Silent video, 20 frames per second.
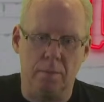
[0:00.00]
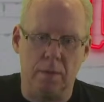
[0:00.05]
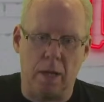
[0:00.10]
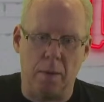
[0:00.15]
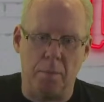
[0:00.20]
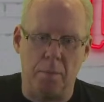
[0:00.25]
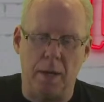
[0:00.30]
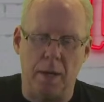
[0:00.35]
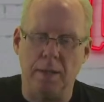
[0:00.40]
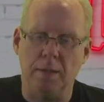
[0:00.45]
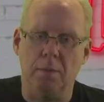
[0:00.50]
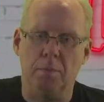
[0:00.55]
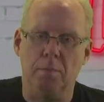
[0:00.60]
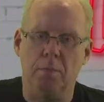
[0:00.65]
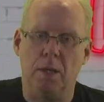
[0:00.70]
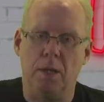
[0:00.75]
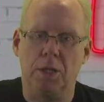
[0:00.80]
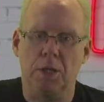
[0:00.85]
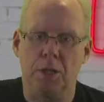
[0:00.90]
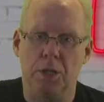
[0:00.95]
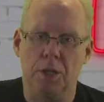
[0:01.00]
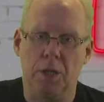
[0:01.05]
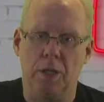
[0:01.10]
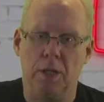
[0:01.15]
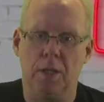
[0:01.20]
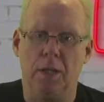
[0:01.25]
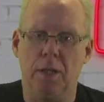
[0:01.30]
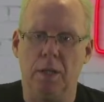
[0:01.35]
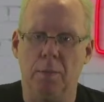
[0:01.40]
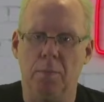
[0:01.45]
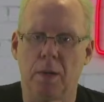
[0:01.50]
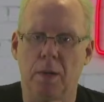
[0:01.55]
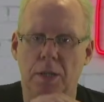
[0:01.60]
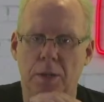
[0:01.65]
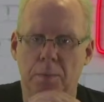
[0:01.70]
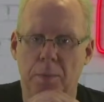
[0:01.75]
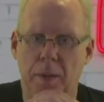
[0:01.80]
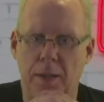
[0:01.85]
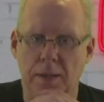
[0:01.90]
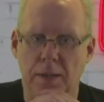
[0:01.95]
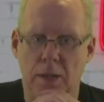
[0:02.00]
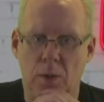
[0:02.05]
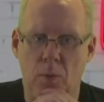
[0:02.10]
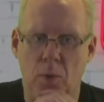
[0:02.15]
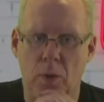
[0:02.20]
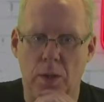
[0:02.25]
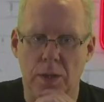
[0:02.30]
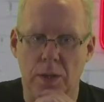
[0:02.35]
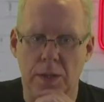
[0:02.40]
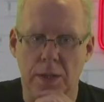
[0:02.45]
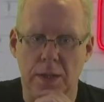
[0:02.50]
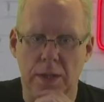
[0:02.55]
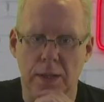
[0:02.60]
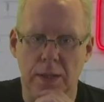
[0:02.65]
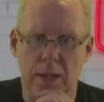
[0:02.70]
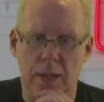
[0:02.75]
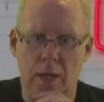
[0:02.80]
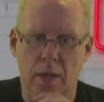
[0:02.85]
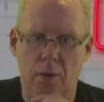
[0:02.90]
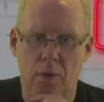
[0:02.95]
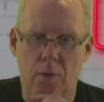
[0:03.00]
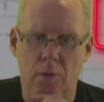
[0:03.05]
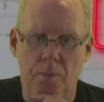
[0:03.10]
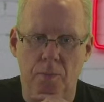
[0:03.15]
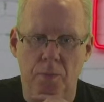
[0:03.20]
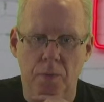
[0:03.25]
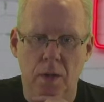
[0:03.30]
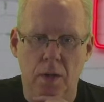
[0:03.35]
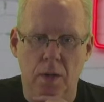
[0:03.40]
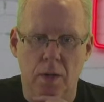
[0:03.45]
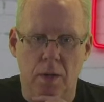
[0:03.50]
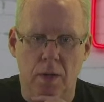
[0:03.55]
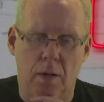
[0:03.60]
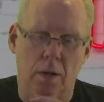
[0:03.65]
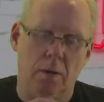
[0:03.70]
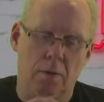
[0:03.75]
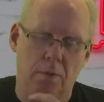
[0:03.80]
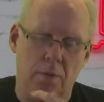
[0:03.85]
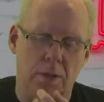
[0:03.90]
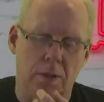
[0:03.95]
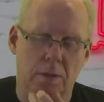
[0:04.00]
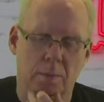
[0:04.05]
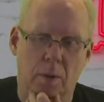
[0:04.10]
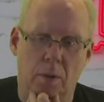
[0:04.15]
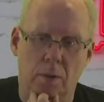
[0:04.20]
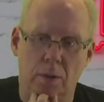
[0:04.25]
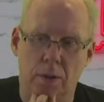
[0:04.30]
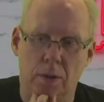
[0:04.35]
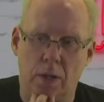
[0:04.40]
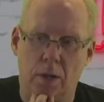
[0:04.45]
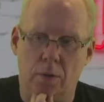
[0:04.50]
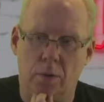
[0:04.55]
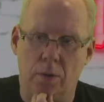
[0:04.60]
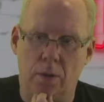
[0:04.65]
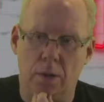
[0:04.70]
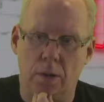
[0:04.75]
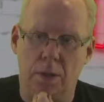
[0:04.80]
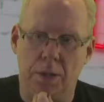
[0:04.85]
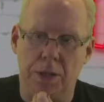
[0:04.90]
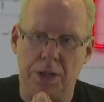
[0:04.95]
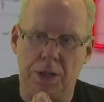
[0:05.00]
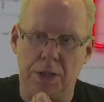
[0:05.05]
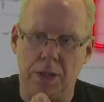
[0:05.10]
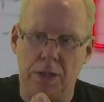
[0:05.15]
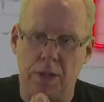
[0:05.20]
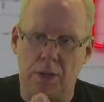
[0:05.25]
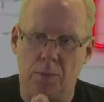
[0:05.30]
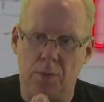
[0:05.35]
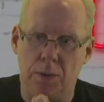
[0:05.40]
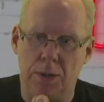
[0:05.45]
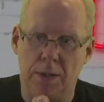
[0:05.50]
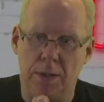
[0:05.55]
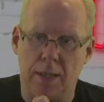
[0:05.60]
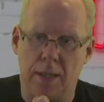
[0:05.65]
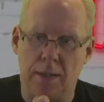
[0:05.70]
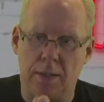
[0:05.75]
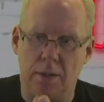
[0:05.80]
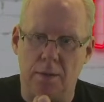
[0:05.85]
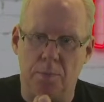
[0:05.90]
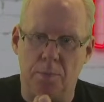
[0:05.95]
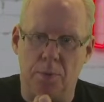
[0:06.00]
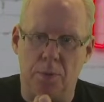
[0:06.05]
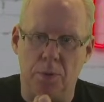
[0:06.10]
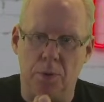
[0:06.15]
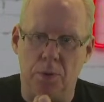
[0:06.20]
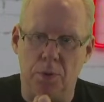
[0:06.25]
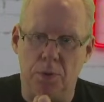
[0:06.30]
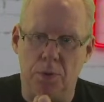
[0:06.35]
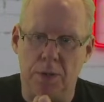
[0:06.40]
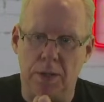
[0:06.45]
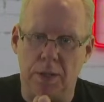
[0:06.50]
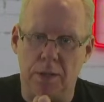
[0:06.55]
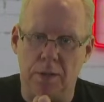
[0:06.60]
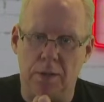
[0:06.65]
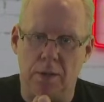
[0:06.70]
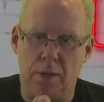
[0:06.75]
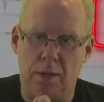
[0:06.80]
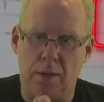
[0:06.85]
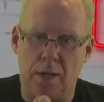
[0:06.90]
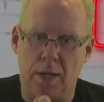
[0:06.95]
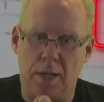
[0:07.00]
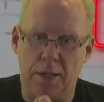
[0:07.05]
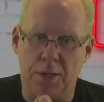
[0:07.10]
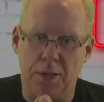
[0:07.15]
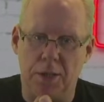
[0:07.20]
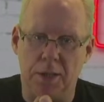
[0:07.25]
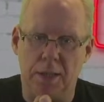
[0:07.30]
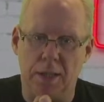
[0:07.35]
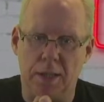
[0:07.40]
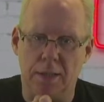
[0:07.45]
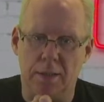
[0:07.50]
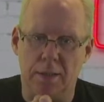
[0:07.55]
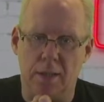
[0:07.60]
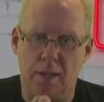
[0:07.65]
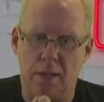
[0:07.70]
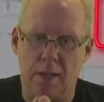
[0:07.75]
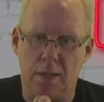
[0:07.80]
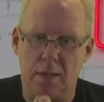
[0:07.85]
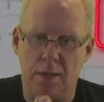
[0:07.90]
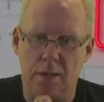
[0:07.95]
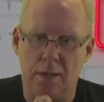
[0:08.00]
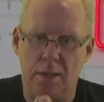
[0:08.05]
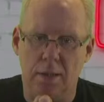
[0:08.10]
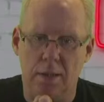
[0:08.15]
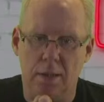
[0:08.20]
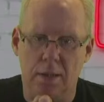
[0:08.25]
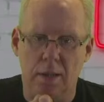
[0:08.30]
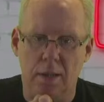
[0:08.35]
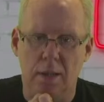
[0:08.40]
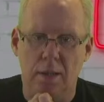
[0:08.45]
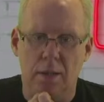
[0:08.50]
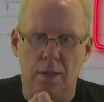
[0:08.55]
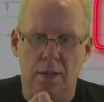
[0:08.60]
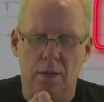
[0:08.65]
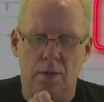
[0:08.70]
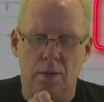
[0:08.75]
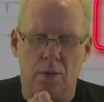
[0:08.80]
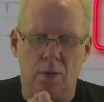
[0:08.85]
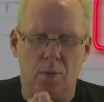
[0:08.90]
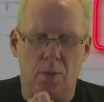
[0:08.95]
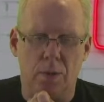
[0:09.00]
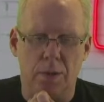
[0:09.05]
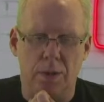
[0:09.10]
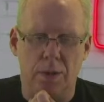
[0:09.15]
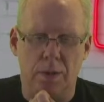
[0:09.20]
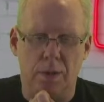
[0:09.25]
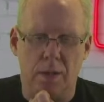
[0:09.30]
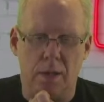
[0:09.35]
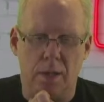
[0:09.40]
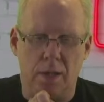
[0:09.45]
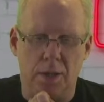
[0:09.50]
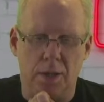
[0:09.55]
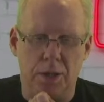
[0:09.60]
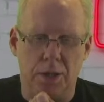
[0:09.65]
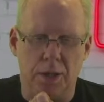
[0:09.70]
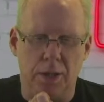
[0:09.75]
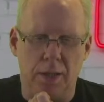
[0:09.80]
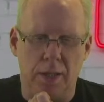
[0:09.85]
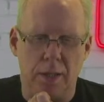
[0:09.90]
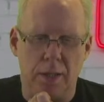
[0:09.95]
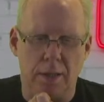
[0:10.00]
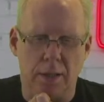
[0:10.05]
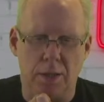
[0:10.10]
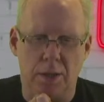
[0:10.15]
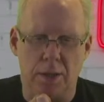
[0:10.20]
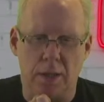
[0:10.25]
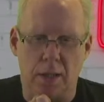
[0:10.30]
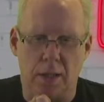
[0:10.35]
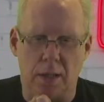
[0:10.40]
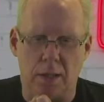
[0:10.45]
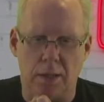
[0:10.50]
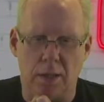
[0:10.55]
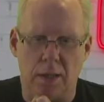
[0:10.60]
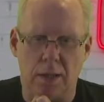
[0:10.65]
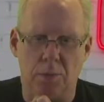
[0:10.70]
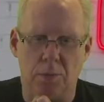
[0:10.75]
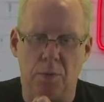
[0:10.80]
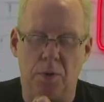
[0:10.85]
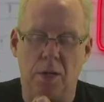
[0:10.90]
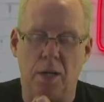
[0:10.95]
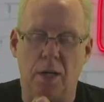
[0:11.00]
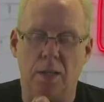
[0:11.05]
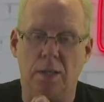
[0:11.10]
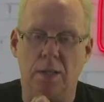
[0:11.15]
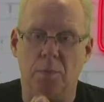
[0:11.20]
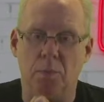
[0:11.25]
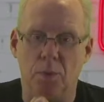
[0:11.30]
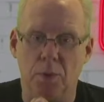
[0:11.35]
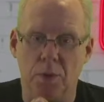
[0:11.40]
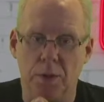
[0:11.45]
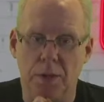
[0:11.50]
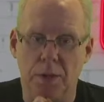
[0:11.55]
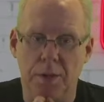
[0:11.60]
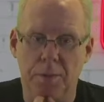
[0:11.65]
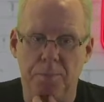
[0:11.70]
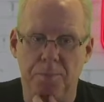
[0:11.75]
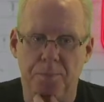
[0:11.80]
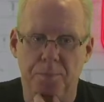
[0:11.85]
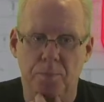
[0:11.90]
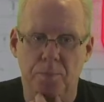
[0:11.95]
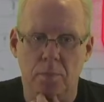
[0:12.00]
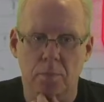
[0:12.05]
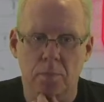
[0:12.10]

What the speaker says: made it in a much better quality now. It's about now a year. We started producing the large index cards, or was it large index and standard index with Carta Mundi?